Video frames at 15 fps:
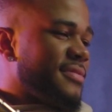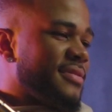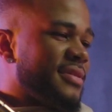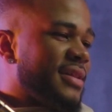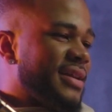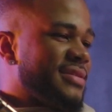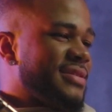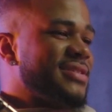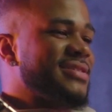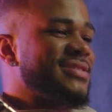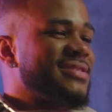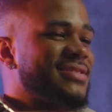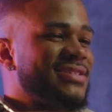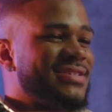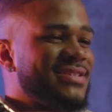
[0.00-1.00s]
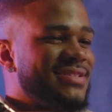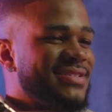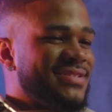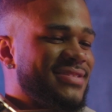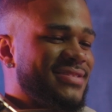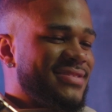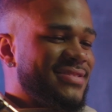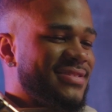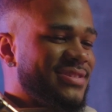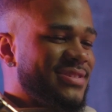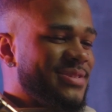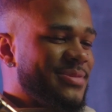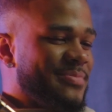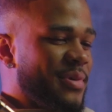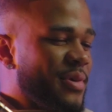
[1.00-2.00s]
like this, this is
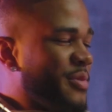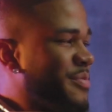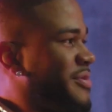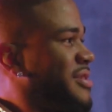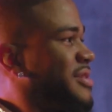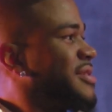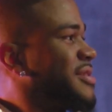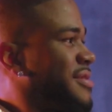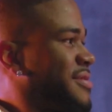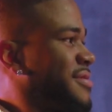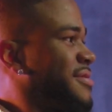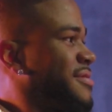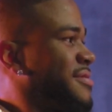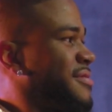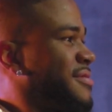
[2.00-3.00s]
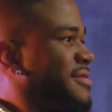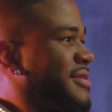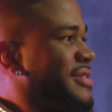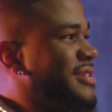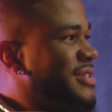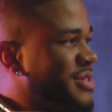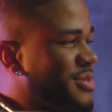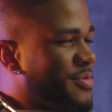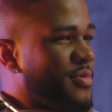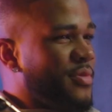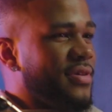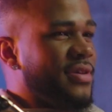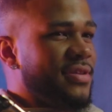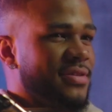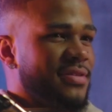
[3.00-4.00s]
the purpose. This is the point.